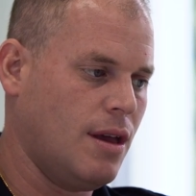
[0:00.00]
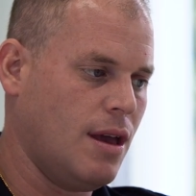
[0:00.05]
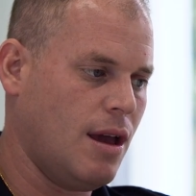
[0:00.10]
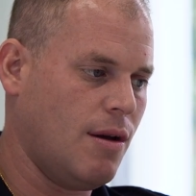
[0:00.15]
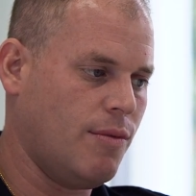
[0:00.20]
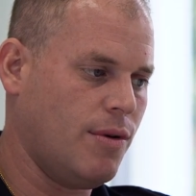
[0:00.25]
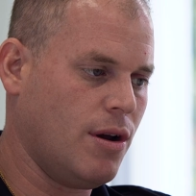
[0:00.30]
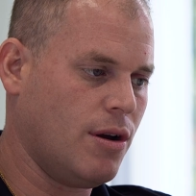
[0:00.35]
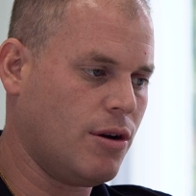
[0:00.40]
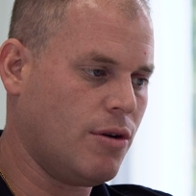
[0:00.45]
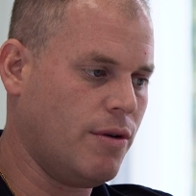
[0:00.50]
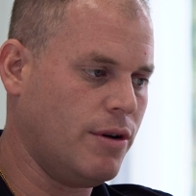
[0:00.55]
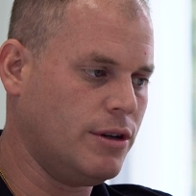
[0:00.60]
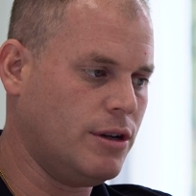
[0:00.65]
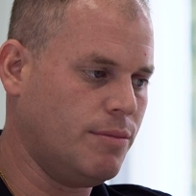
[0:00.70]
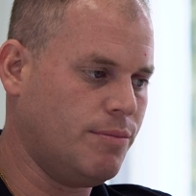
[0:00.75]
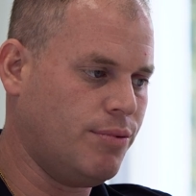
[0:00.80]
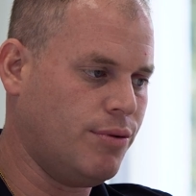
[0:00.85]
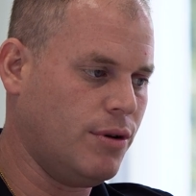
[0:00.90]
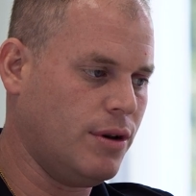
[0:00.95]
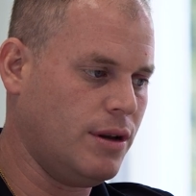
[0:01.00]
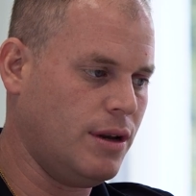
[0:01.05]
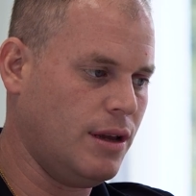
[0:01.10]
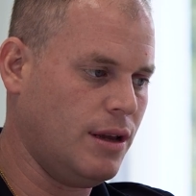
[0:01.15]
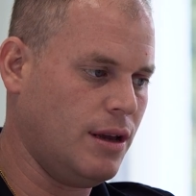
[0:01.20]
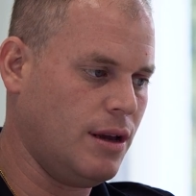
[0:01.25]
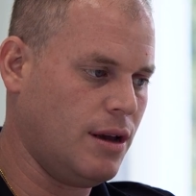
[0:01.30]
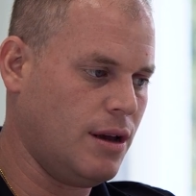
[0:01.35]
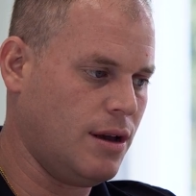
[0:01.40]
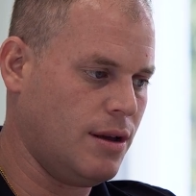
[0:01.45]
and we are going to put
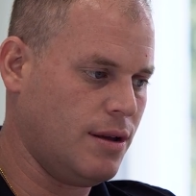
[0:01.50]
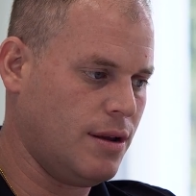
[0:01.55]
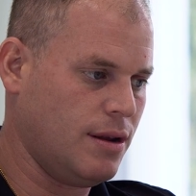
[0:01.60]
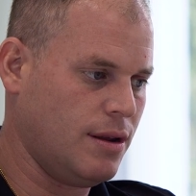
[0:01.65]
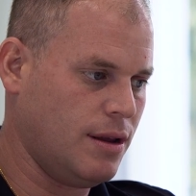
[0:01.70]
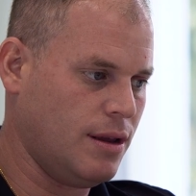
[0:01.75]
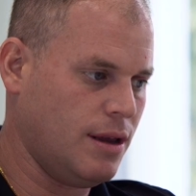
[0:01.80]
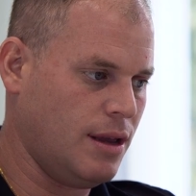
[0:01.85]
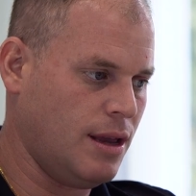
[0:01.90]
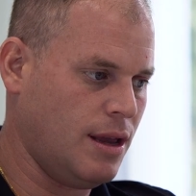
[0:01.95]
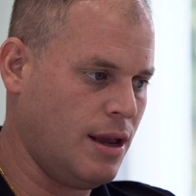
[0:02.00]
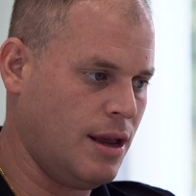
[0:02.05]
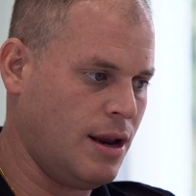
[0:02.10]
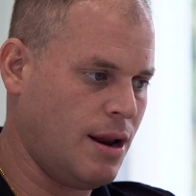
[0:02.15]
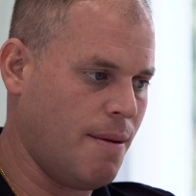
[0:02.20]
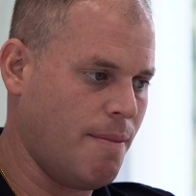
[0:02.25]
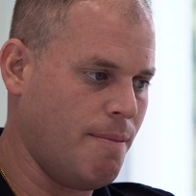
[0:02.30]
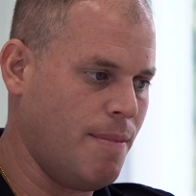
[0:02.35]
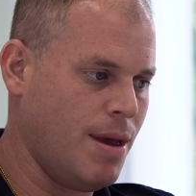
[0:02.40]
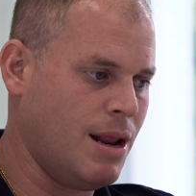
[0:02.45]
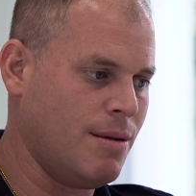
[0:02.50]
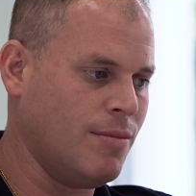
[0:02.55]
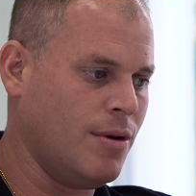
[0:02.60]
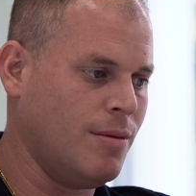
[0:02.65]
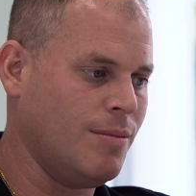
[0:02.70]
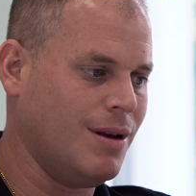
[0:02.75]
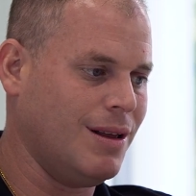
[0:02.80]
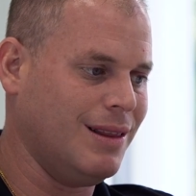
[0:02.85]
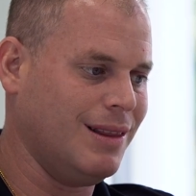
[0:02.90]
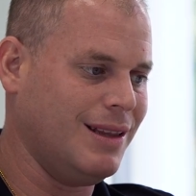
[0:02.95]
in
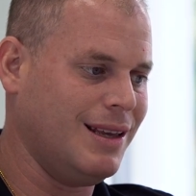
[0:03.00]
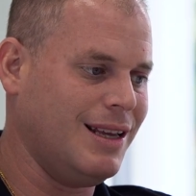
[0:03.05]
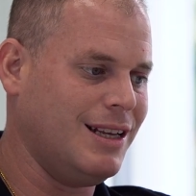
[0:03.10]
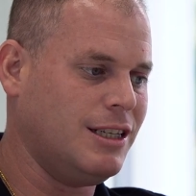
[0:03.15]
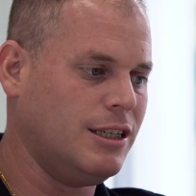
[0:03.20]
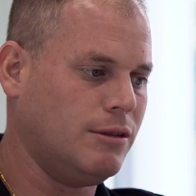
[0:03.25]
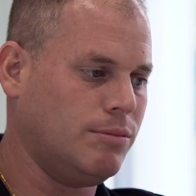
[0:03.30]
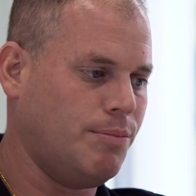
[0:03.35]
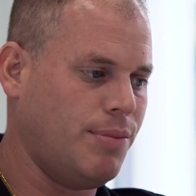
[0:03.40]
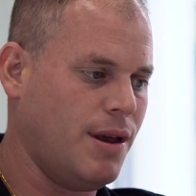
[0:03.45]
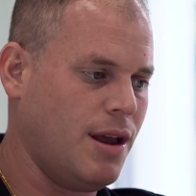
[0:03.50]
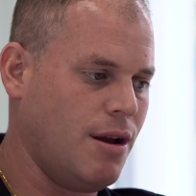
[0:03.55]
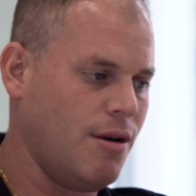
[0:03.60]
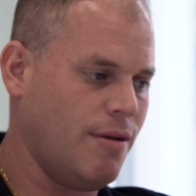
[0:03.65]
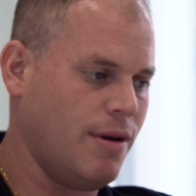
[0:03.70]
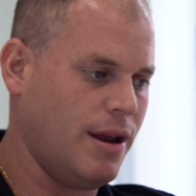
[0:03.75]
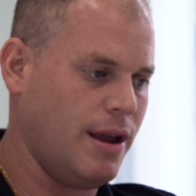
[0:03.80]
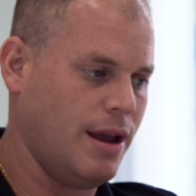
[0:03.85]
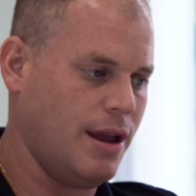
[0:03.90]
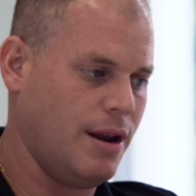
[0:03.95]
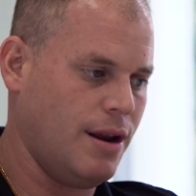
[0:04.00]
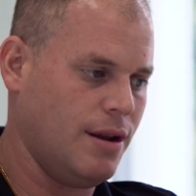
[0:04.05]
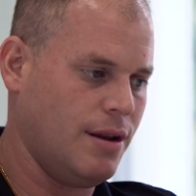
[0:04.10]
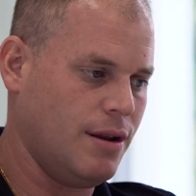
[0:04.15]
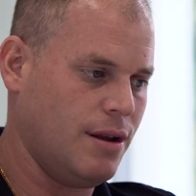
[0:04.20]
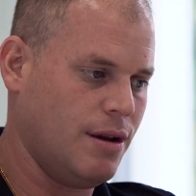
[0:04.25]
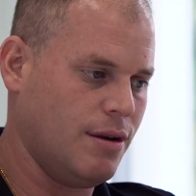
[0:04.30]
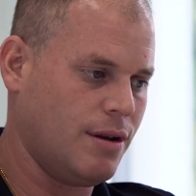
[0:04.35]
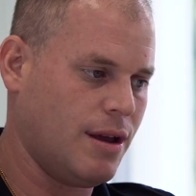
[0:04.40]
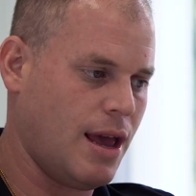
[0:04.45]
minimum lease period.
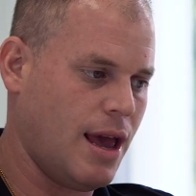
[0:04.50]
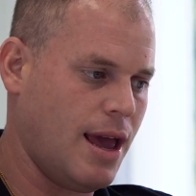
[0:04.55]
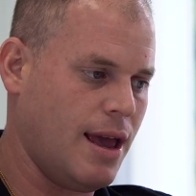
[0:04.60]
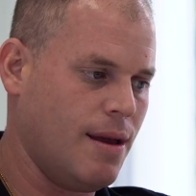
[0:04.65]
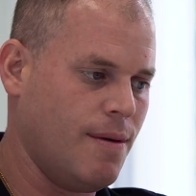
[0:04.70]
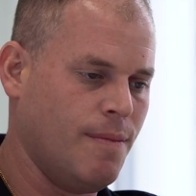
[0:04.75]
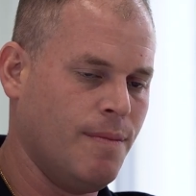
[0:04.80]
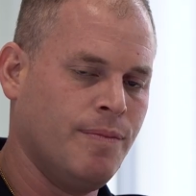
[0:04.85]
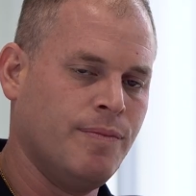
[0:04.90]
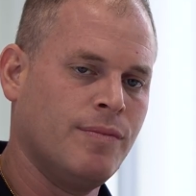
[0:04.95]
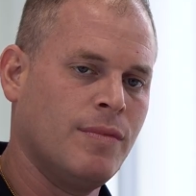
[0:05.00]
Okay.